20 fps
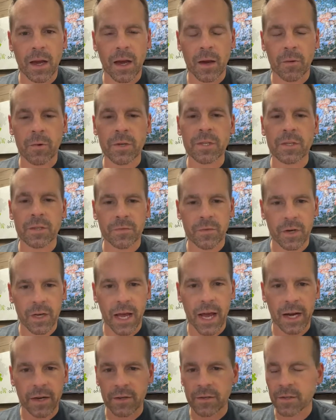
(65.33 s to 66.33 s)
which is for
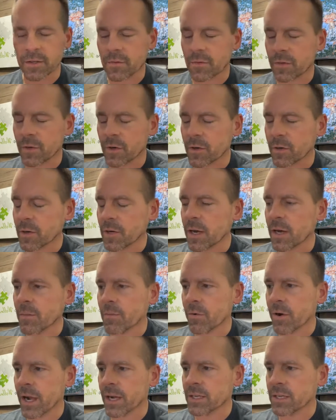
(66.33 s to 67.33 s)
doctors and for
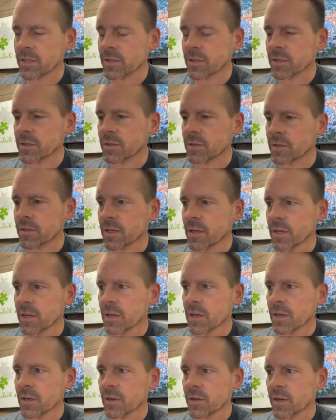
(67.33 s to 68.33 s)
practitioners,
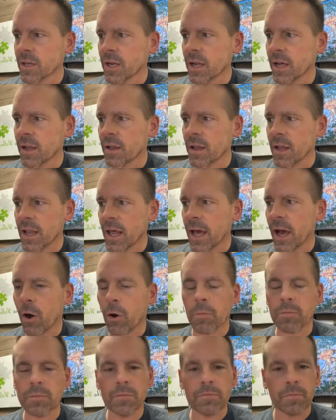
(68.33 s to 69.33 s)
I'm going to
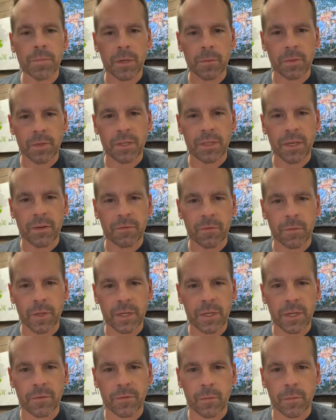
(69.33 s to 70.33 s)
help people see from a
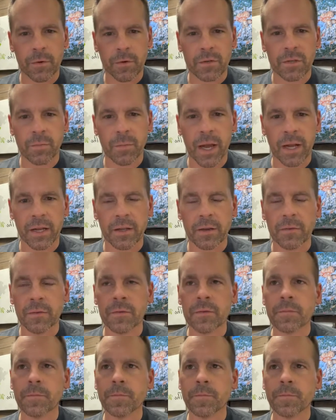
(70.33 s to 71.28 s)
different perspective